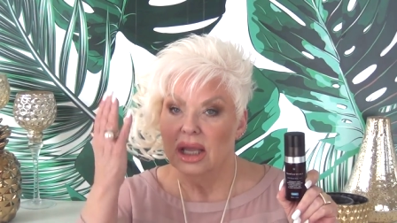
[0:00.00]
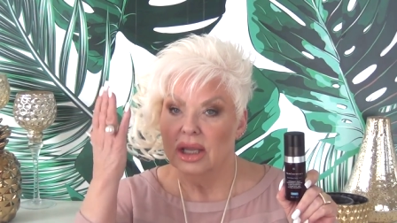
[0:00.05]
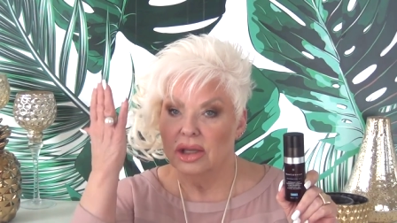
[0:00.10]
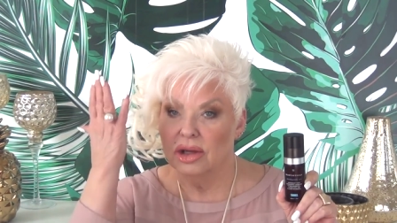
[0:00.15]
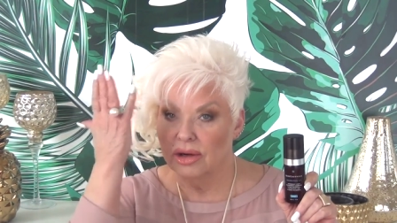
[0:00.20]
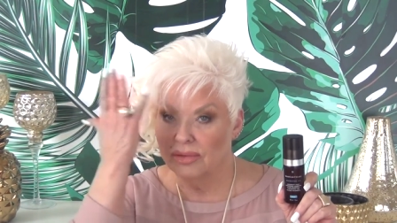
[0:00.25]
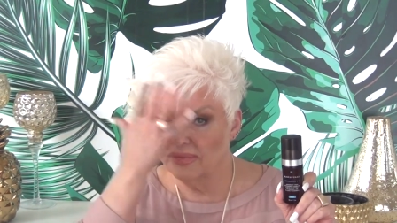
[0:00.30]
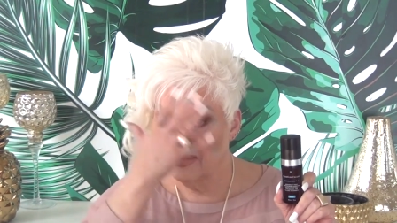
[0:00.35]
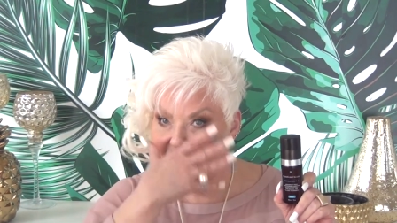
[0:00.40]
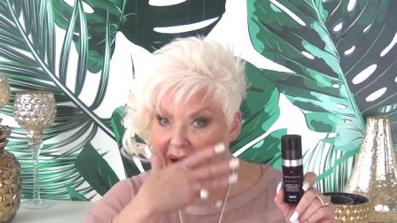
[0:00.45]

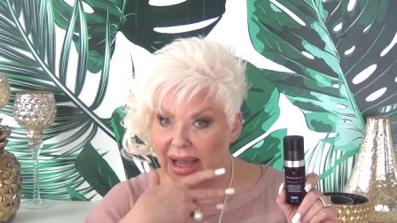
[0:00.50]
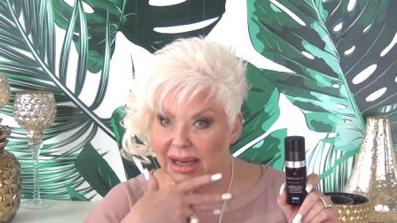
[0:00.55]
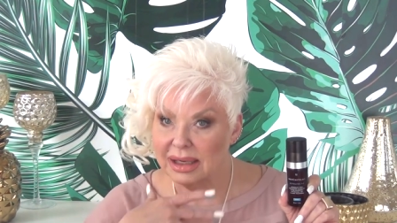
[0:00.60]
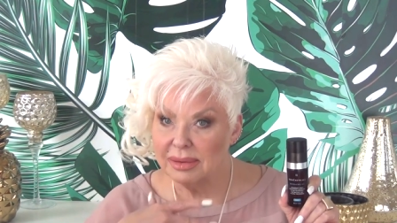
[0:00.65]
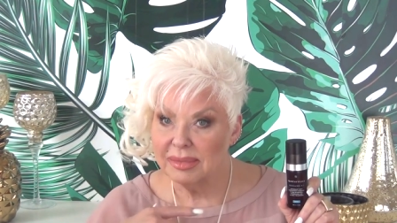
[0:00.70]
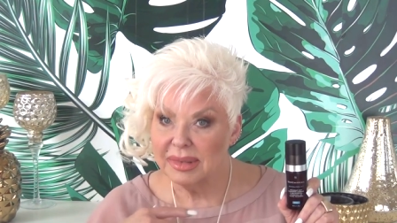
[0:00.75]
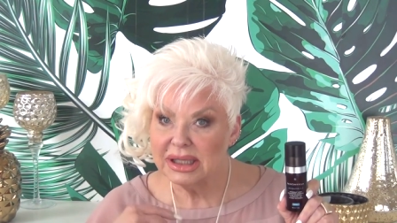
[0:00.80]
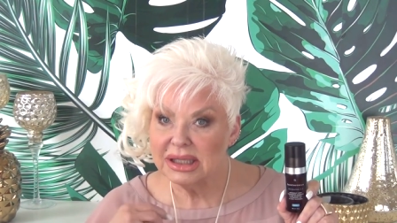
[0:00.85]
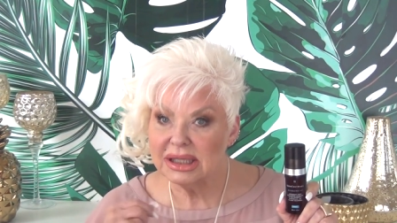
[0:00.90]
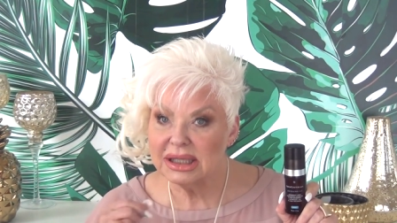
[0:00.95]
your
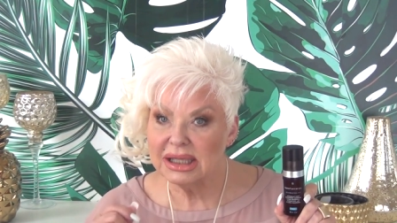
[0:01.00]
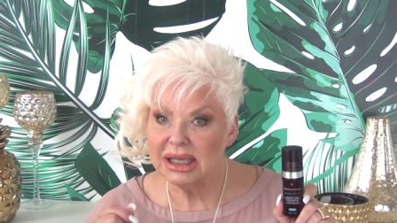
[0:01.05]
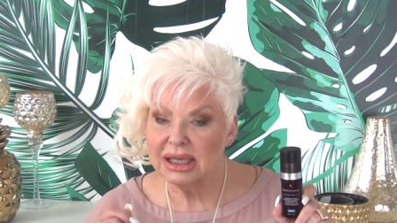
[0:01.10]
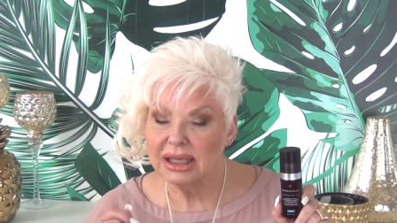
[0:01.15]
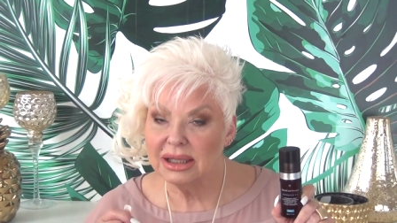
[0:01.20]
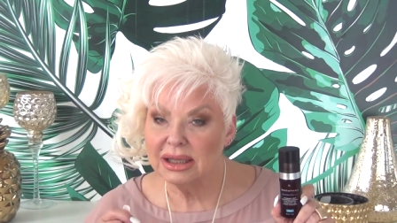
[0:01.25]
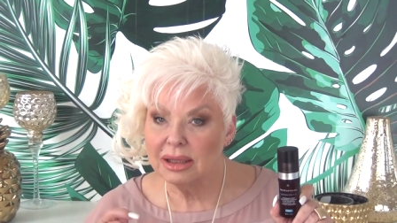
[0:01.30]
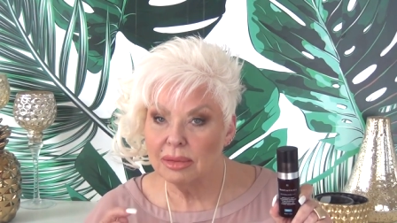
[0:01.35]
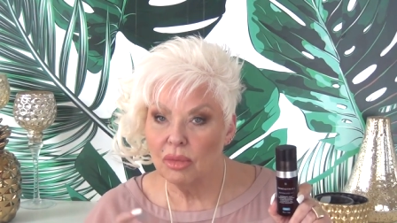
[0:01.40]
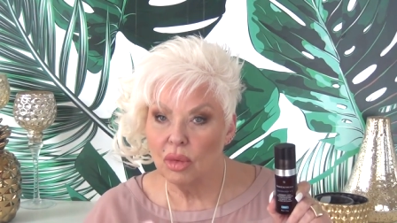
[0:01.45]
vitamin
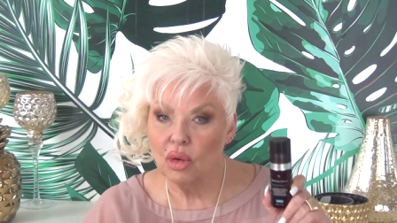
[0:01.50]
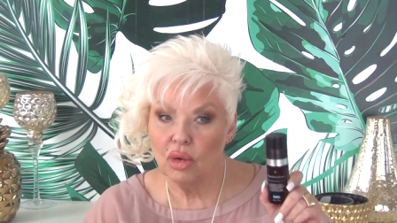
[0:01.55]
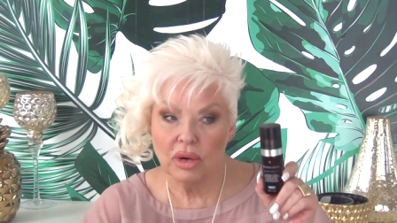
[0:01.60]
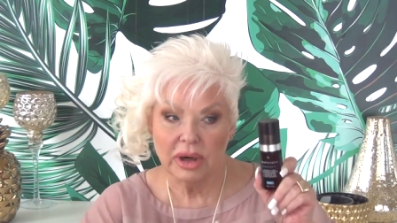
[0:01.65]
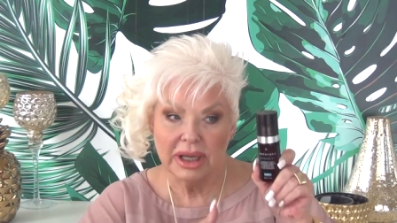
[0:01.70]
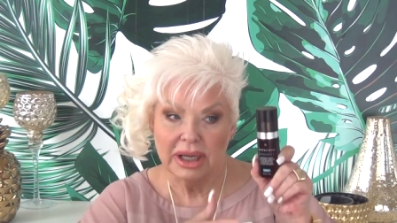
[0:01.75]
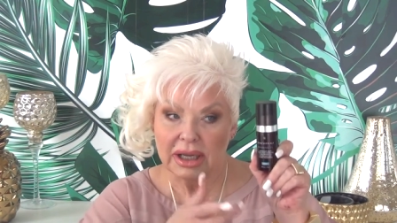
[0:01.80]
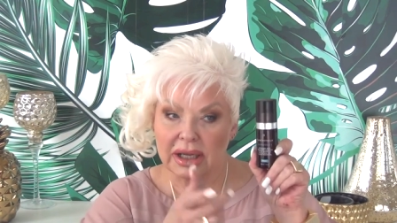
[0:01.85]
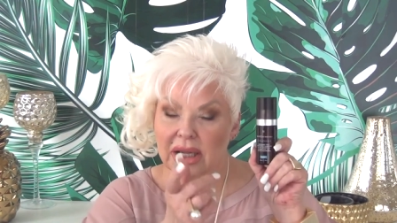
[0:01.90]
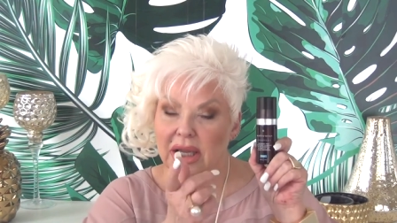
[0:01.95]
C in the
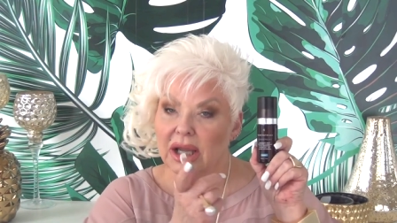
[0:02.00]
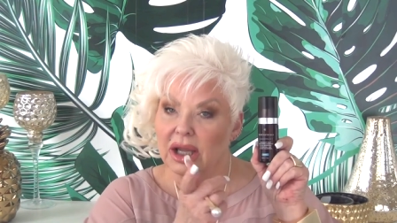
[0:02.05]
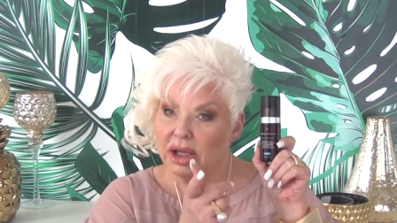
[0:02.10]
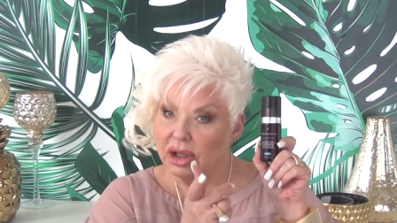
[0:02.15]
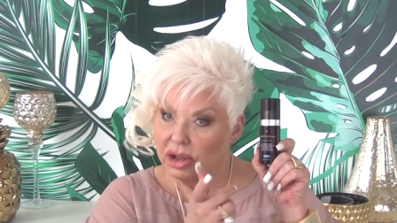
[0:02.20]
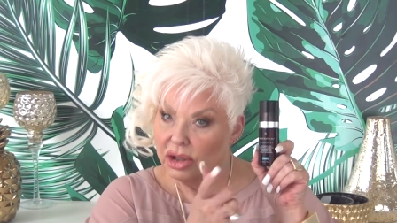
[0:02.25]
morning,